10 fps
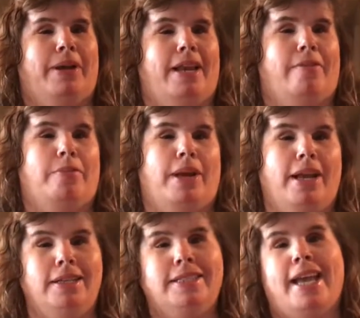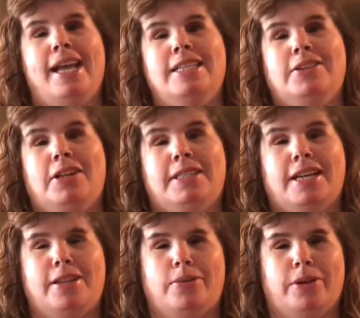but everybody else can, so I'll
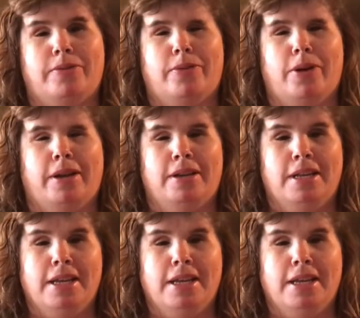take their word for it.